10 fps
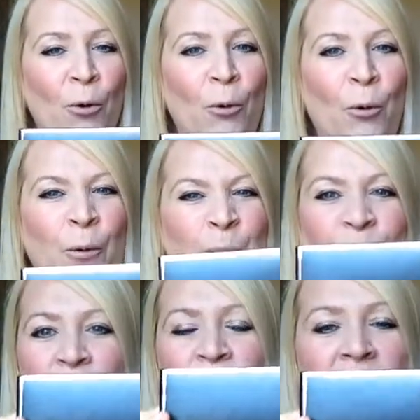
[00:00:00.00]
or
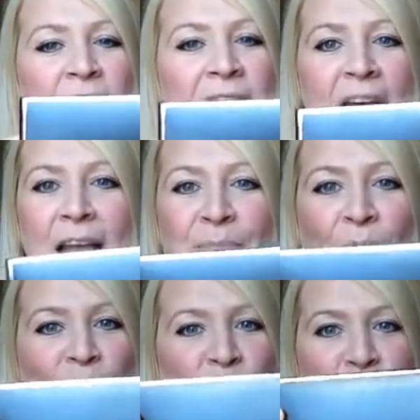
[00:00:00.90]
just dead
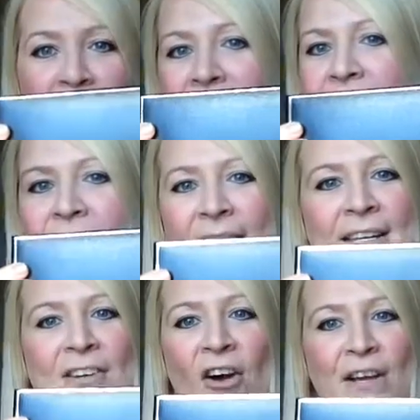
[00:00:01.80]
posh pens
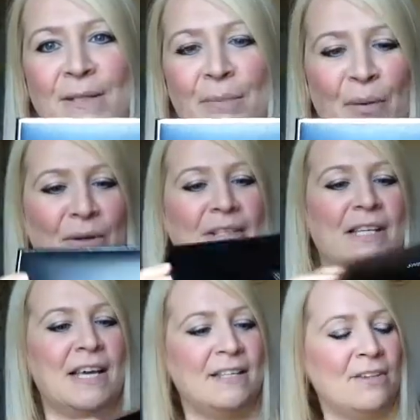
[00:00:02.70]
in nice
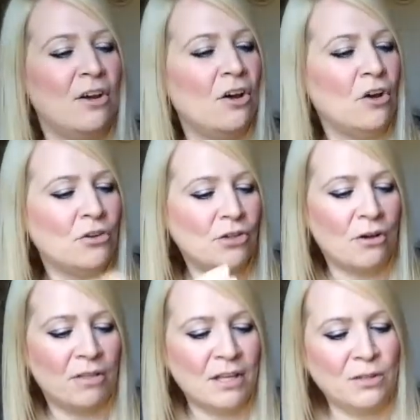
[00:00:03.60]
boxes.
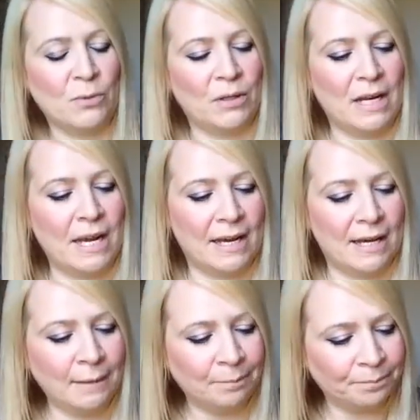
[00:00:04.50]
So this one
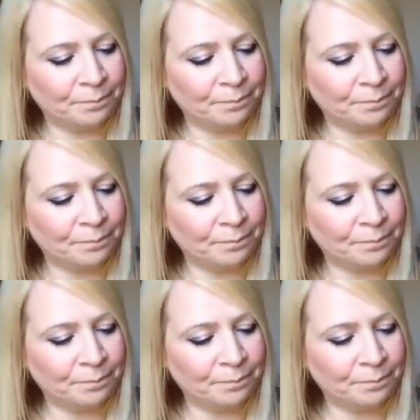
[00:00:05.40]
here